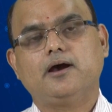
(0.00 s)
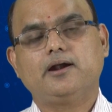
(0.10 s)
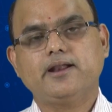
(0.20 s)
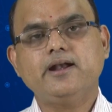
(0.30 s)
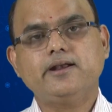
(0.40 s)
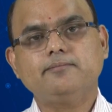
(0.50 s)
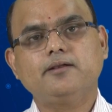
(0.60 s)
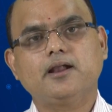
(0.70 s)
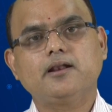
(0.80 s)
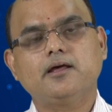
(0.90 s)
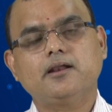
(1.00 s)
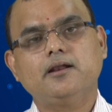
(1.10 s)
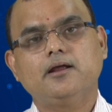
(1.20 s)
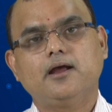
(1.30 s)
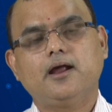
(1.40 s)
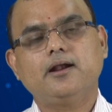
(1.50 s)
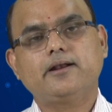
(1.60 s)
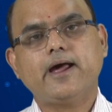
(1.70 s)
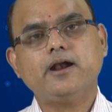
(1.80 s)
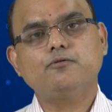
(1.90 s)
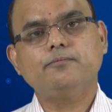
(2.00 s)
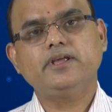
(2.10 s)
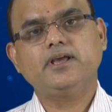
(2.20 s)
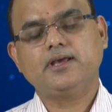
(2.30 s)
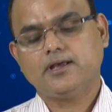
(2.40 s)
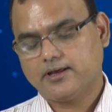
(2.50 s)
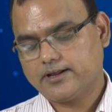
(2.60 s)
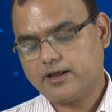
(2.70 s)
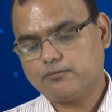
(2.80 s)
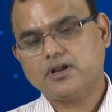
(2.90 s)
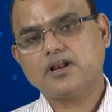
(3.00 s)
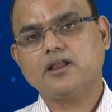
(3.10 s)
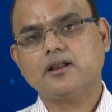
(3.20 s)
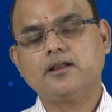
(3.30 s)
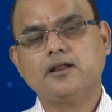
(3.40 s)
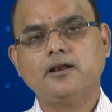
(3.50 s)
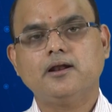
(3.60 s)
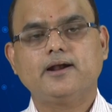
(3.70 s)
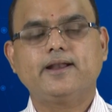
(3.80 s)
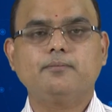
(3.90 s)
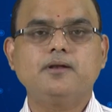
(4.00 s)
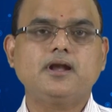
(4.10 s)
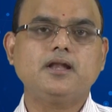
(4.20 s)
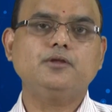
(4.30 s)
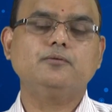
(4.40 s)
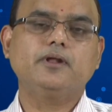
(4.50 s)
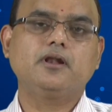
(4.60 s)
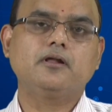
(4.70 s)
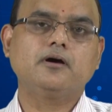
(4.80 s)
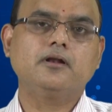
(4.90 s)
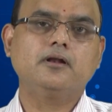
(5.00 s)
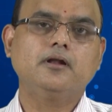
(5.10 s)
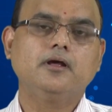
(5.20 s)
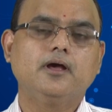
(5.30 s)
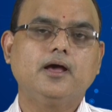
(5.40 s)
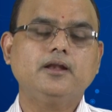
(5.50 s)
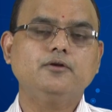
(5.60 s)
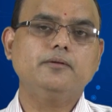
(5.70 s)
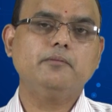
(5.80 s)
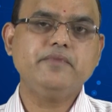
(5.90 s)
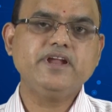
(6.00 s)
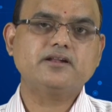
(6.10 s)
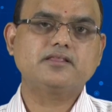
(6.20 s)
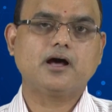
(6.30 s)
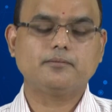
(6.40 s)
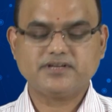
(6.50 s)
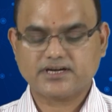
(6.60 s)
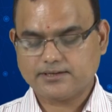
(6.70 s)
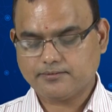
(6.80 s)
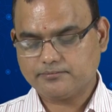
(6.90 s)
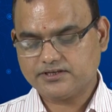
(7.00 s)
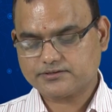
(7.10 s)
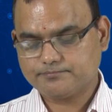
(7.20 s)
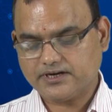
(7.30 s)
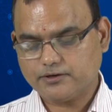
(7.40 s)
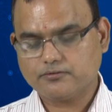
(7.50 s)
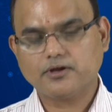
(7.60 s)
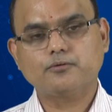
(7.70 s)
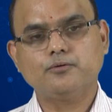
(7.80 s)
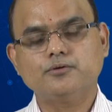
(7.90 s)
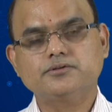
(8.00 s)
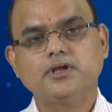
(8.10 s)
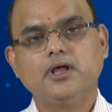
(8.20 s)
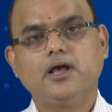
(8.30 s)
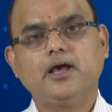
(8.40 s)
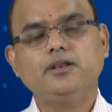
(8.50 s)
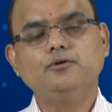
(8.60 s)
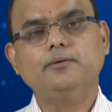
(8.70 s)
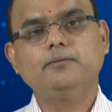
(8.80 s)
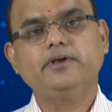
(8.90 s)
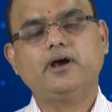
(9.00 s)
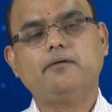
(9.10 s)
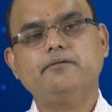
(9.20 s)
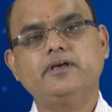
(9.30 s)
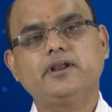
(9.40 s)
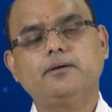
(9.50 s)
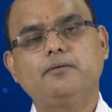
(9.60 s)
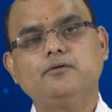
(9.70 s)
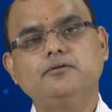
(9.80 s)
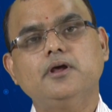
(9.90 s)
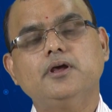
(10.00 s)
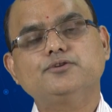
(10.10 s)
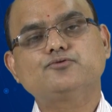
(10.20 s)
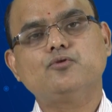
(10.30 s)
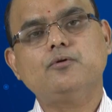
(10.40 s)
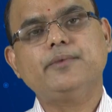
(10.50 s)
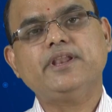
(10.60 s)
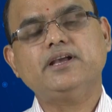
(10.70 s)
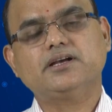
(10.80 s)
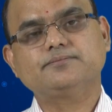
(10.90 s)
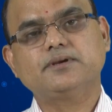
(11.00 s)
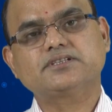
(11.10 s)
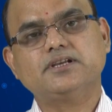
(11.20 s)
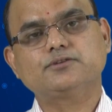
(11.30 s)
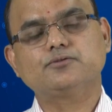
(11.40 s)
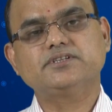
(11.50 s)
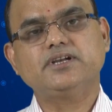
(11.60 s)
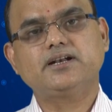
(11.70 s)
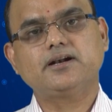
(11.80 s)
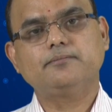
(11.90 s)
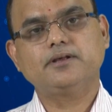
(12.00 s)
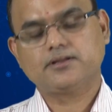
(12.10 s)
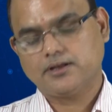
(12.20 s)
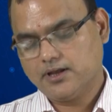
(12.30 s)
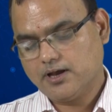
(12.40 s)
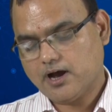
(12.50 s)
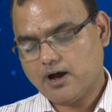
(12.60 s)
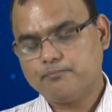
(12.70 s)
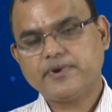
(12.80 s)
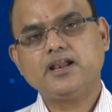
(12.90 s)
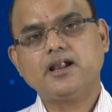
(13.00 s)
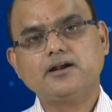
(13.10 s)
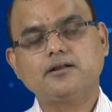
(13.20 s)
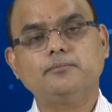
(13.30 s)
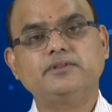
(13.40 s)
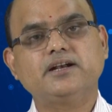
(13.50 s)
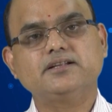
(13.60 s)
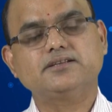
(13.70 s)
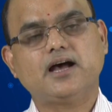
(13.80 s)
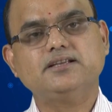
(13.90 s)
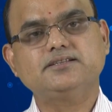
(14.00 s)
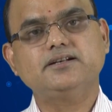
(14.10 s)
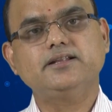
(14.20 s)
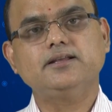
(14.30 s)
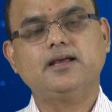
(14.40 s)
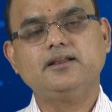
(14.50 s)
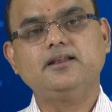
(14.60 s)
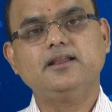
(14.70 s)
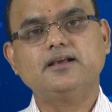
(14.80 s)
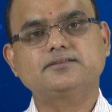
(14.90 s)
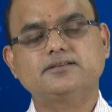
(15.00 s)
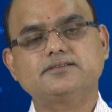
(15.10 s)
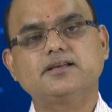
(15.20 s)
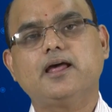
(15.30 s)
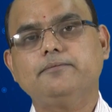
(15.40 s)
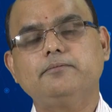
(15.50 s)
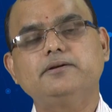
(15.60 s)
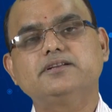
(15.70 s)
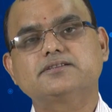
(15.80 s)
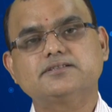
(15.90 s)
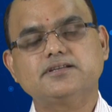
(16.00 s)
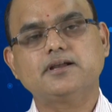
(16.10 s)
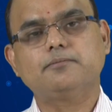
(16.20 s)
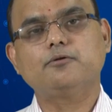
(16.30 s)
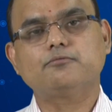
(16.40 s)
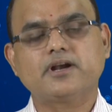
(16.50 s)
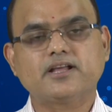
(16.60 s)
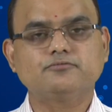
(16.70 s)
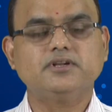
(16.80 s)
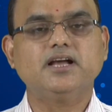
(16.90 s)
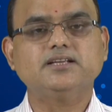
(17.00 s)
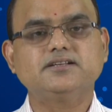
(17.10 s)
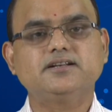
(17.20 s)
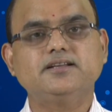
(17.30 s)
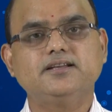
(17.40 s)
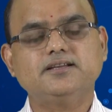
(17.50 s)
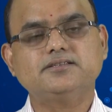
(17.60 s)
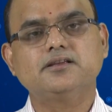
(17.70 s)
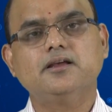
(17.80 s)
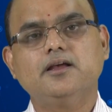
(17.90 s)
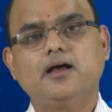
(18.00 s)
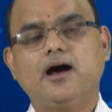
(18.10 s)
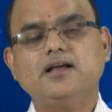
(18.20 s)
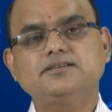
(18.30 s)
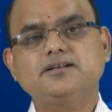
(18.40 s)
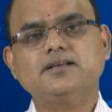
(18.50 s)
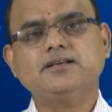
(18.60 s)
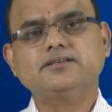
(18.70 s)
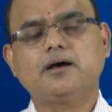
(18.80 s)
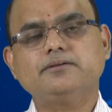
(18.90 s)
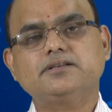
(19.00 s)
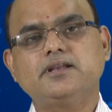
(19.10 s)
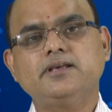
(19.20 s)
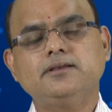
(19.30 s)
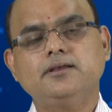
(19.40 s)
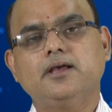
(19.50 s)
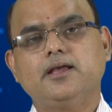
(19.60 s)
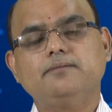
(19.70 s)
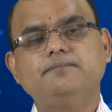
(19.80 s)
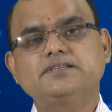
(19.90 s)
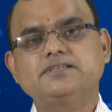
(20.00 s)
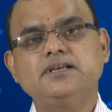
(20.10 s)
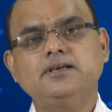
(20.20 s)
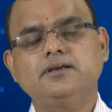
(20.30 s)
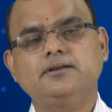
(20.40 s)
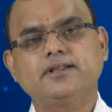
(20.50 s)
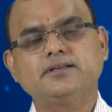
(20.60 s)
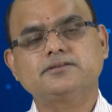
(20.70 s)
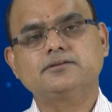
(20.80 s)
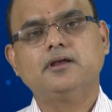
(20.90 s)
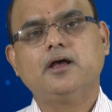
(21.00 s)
attentive learner and try to be a regular learner. Definitely you will learn and you will meet the objective of this particular course, and you will be aware about so many aspects associated with umbrella term, that is ICT, and in next session I will be discussing about what actually ICT is. ICT is obviously, if we see, it is